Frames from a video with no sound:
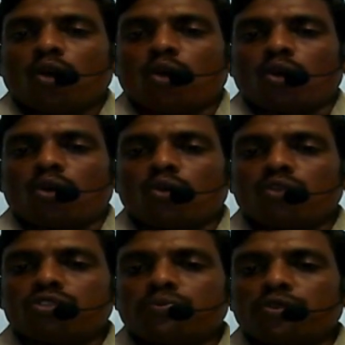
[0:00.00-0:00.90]

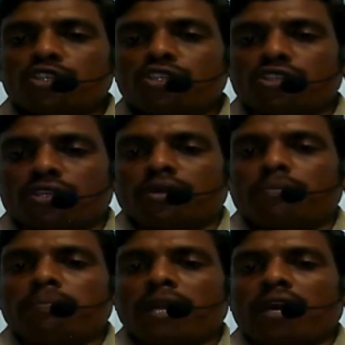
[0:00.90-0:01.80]
Rose bush
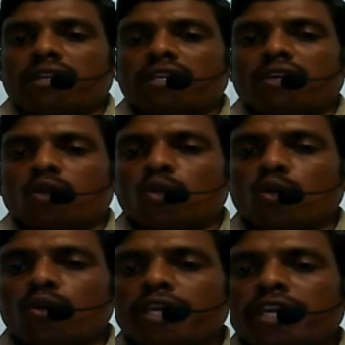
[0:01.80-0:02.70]
plant
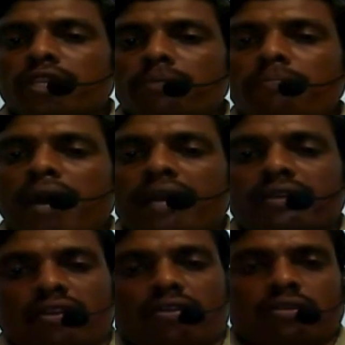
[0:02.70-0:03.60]
growing in the
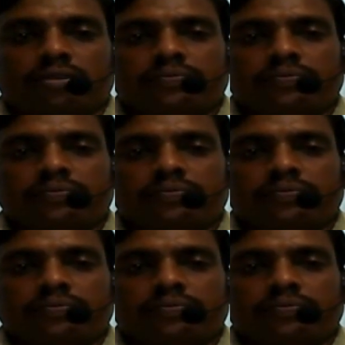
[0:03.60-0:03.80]
backyard.